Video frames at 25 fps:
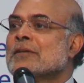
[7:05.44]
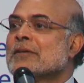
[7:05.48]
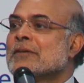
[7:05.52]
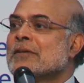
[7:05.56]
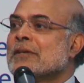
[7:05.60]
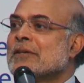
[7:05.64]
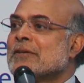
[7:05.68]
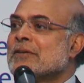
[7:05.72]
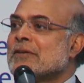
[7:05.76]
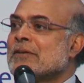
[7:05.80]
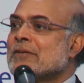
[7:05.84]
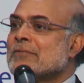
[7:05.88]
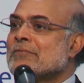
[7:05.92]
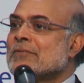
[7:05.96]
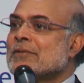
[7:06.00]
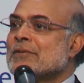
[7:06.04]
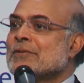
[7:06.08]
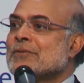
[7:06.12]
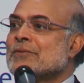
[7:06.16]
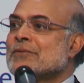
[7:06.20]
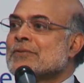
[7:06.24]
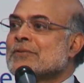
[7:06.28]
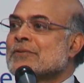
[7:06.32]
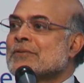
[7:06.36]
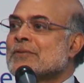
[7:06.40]
the Green
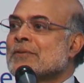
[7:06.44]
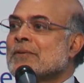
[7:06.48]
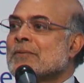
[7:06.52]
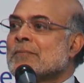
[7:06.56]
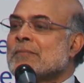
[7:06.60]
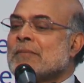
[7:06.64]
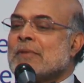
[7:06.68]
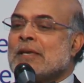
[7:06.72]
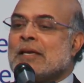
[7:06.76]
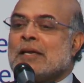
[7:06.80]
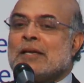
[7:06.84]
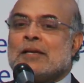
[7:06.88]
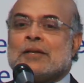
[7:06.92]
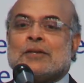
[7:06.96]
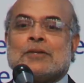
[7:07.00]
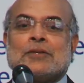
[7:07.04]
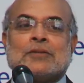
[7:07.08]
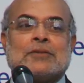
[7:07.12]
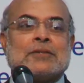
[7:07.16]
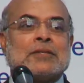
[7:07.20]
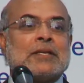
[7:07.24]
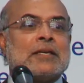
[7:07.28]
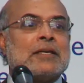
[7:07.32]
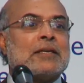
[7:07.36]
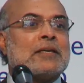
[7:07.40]
Revolution, to
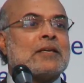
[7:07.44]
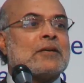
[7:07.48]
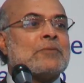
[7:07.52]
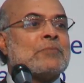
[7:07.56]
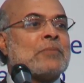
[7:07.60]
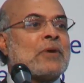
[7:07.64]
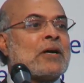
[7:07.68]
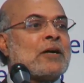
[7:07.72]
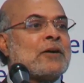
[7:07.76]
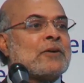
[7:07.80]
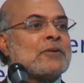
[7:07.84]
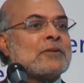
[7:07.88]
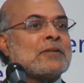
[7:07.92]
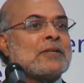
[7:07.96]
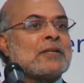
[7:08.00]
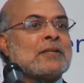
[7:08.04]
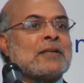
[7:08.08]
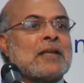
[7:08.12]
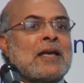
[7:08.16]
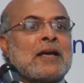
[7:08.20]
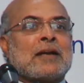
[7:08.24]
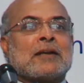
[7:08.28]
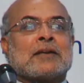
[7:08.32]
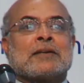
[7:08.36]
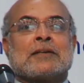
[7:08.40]
think about
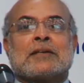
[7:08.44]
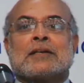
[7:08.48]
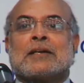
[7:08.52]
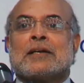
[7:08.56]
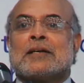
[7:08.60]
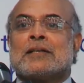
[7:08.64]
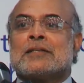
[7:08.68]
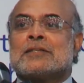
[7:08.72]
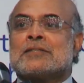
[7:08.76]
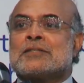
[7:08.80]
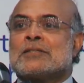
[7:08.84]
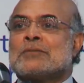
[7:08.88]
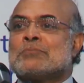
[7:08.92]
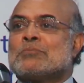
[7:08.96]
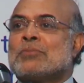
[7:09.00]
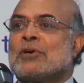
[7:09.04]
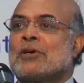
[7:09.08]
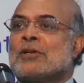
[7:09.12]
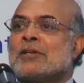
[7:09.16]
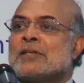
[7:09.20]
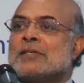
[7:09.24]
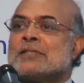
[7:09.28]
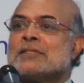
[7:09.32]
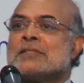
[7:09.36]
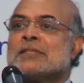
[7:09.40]
an agriculture
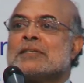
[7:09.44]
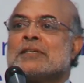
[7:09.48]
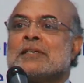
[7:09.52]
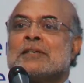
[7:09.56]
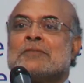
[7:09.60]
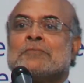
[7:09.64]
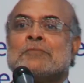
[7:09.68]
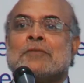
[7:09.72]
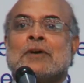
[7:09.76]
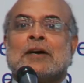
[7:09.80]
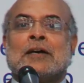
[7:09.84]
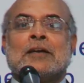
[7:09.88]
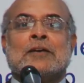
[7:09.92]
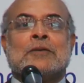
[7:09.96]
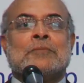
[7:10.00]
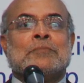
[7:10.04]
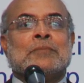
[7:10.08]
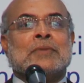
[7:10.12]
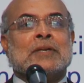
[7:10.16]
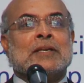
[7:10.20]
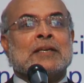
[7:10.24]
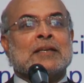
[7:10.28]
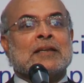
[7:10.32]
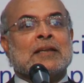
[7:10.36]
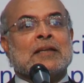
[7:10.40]
policy
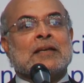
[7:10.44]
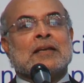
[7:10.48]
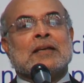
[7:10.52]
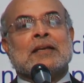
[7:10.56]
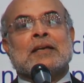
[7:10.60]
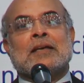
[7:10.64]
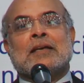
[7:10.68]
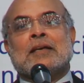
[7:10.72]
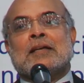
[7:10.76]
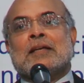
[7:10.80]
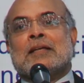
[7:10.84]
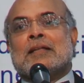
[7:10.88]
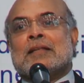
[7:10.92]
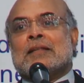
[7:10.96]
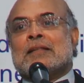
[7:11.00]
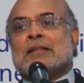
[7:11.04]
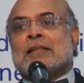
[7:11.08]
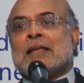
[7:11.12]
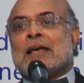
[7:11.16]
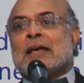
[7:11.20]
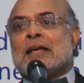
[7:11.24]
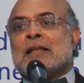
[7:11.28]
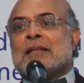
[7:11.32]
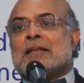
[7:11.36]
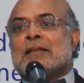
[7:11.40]
environment
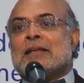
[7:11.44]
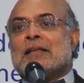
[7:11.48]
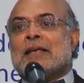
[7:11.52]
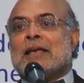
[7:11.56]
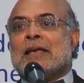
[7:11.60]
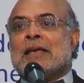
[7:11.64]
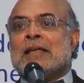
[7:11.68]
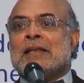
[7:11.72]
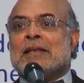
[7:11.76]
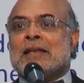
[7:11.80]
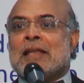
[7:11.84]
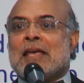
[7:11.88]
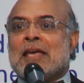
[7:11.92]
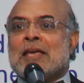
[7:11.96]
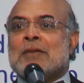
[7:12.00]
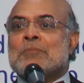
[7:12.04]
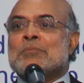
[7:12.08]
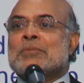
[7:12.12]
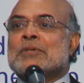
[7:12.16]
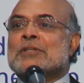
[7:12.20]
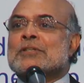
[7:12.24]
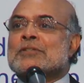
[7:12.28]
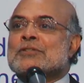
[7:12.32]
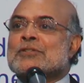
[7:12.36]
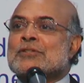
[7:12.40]
that
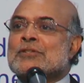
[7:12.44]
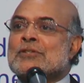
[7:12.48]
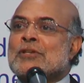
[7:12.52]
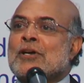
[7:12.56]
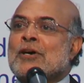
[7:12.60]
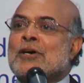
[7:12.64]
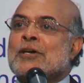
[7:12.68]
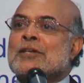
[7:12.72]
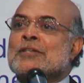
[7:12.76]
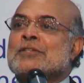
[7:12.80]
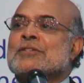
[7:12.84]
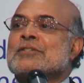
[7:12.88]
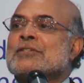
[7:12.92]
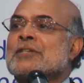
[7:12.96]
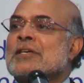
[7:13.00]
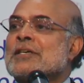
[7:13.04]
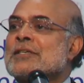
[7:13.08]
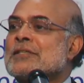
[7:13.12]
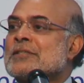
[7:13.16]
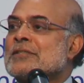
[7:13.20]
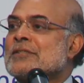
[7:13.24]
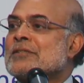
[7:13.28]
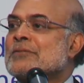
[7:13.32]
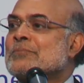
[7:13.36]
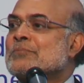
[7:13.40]
enables not
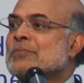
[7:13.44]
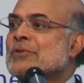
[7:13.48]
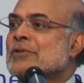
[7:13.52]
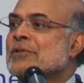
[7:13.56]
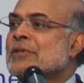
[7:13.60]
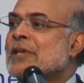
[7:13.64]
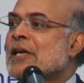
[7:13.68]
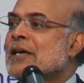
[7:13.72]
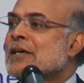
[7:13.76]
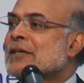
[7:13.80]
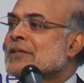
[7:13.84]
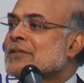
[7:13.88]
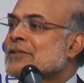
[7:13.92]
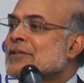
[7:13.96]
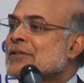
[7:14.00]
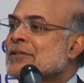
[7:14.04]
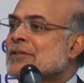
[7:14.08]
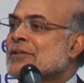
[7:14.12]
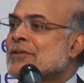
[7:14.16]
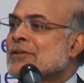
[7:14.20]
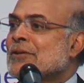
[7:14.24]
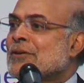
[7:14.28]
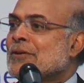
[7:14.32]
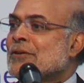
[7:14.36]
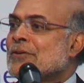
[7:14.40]
just the
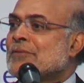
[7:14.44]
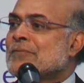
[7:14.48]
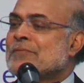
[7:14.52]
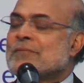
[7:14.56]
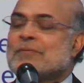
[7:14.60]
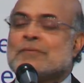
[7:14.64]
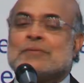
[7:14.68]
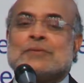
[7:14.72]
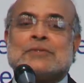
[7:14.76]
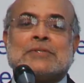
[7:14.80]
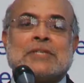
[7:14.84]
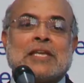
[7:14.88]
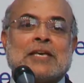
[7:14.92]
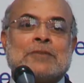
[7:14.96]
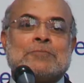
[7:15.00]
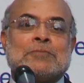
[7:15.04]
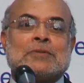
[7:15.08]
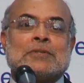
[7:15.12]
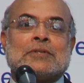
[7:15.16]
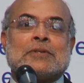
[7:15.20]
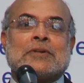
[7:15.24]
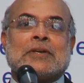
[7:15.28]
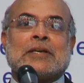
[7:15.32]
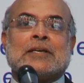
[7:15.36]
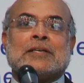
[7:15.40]
production of
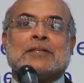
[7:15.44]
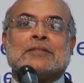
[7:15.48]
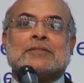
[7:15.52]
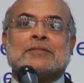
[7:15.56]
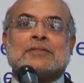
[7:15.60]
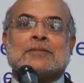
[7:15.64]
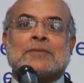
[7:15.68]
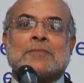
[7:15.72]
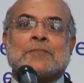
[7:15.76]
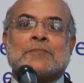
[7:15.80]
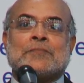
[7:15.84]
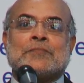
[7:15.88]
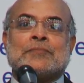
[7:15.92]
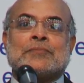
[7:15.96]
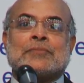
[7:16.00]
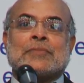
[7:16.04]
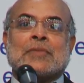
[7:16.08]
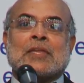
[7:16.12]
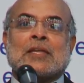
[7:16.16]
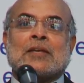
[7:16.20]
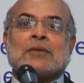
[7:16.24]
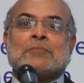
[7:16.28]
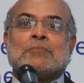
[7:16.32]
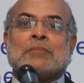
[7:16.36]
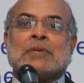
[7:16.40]
staple grains,
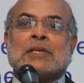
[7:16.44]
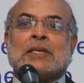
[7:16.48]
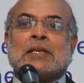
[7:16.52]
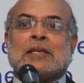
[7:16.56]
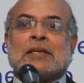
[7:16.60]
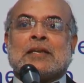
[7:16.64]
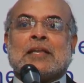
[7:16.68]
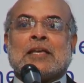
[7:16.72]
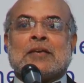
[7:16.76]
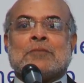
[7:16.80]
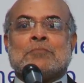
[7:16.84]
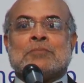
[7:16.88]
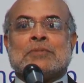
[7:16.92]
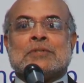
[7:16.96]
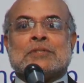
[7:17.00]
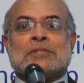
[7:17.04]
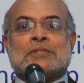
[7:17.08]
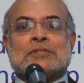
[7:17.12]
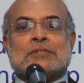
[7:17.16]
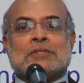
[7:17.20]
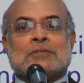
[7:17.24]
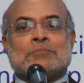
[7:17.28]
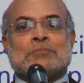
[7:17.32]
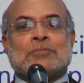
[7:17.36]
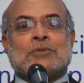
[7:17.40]
but
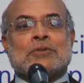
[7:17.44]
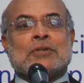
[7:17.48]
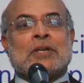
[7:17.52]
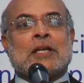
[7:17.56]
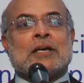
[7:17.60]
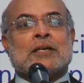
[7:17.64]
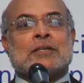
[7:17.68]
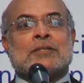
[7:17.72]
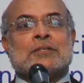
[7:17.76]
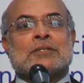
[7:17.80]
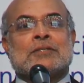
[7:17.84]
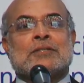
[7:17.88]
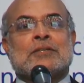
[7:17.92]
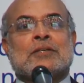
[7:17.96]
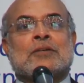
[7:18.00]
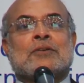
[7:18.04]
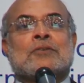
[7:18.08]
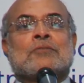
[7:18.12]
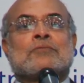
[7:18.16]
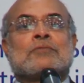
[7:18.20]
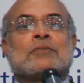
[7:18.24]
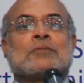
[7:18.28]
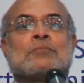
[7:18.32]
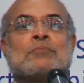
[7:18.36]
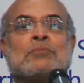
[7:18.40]
enables the production
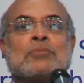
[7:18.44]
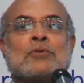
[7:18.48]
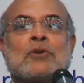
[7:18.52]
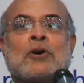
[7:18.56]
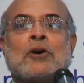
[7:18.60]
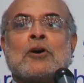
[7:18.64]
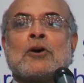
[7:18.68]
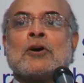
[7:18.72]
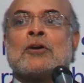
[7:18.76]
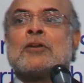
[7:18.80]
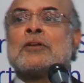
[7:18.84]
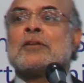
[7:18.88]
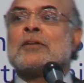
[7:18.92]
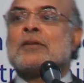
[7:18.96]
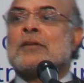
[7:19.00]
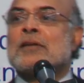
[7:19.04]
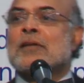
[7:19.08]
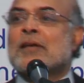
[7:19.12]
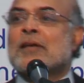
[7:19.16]
of a broad